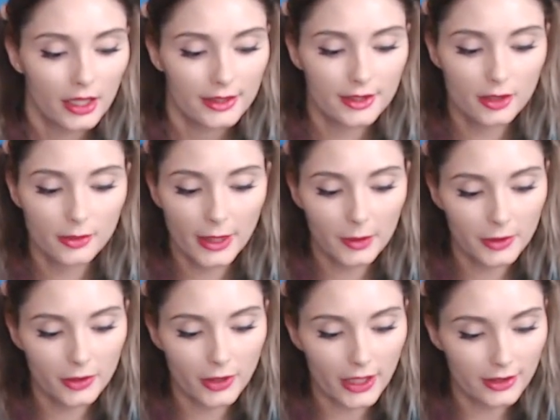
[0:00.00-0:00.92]

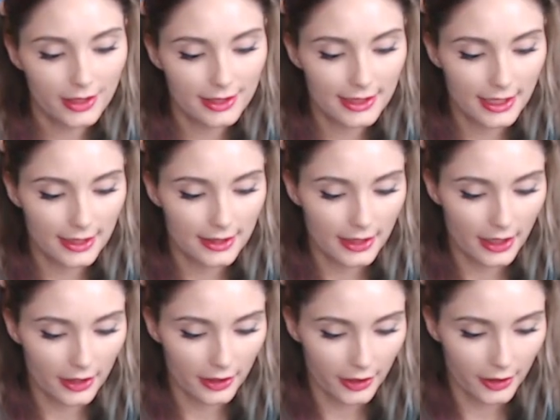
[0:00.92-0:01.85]
Doomhammer ground his teeth
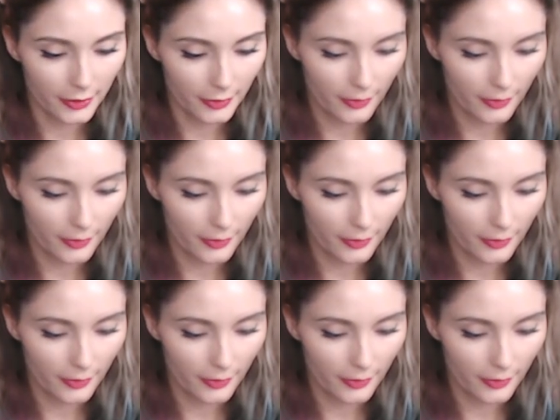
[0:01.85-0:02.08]
together.